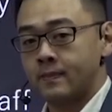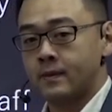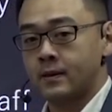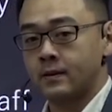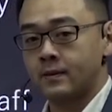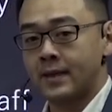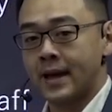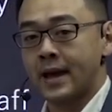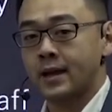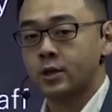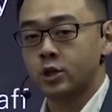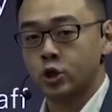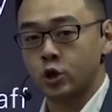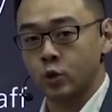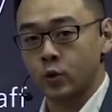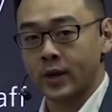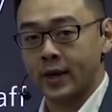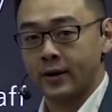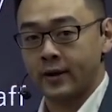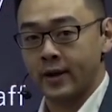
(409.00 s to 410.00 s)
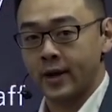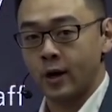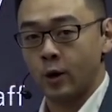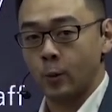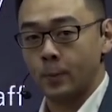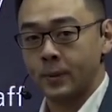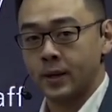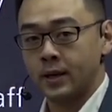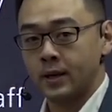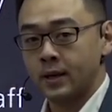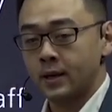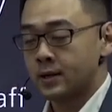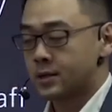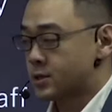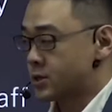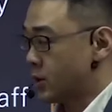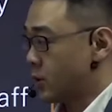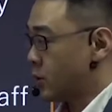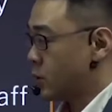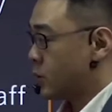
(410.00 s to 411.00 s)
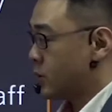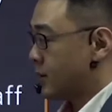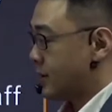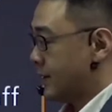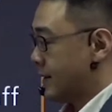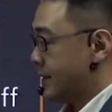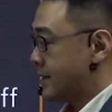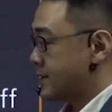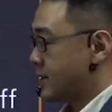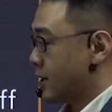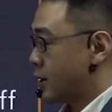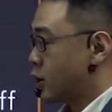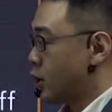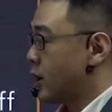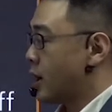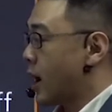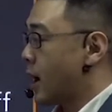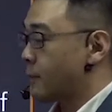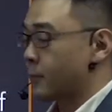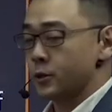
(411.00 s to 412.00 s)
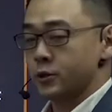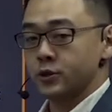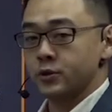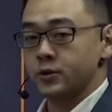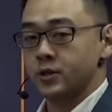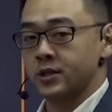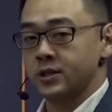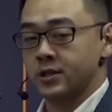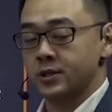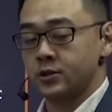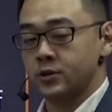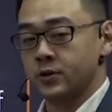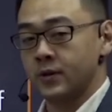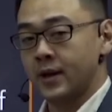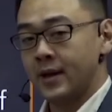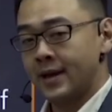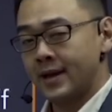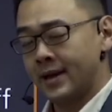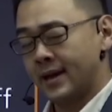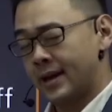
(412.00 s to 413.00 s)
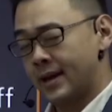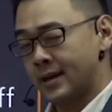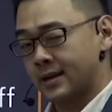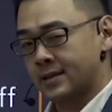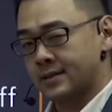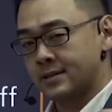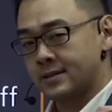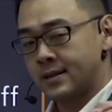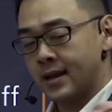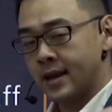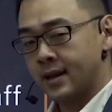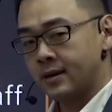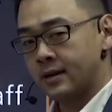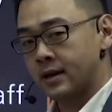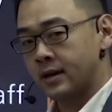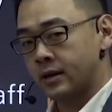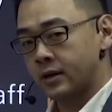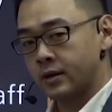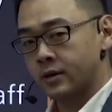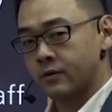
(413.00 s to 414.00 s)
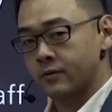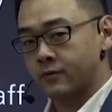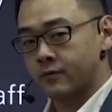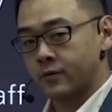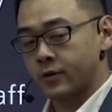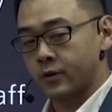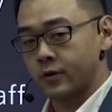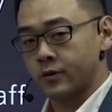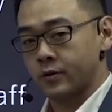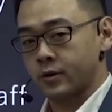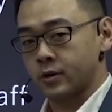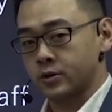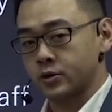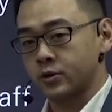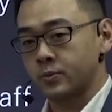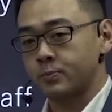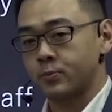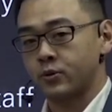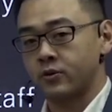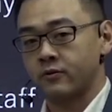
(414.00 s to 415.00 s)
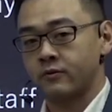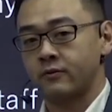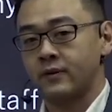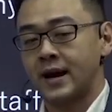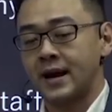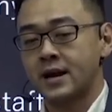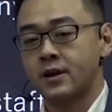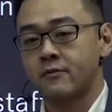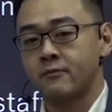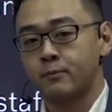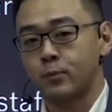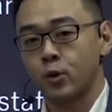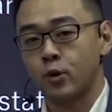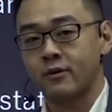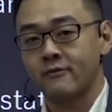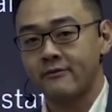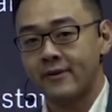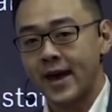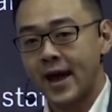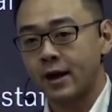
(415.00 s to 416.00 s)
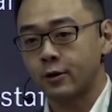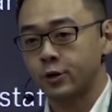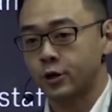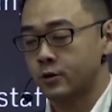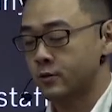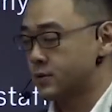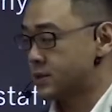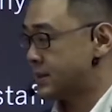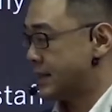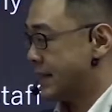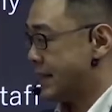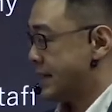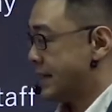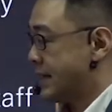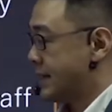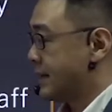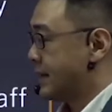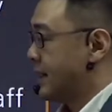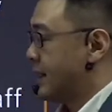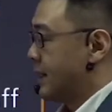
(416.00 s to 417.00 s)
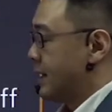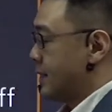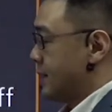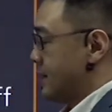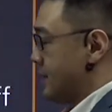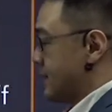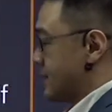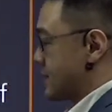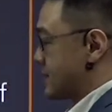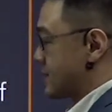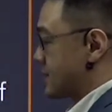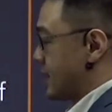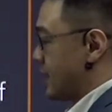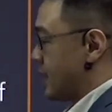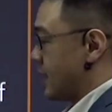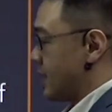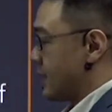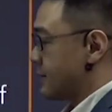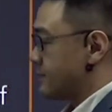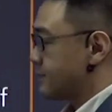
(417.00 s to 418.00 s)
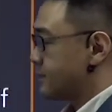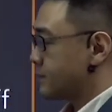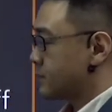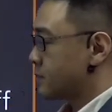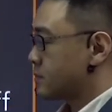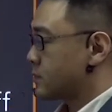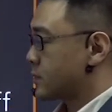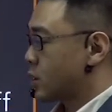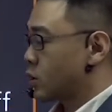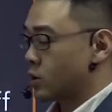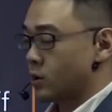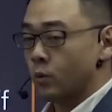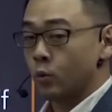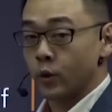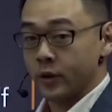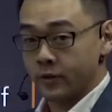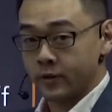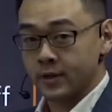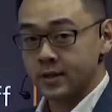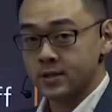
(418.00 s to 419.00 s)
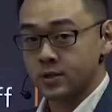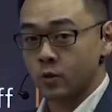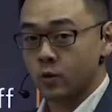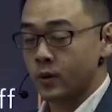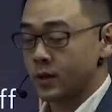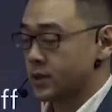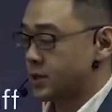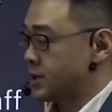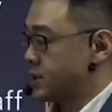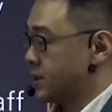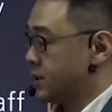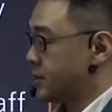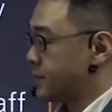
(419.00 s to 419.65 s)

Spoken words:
that you can help. So it's a good opportunity to extend a little further to provide more values in this with this question.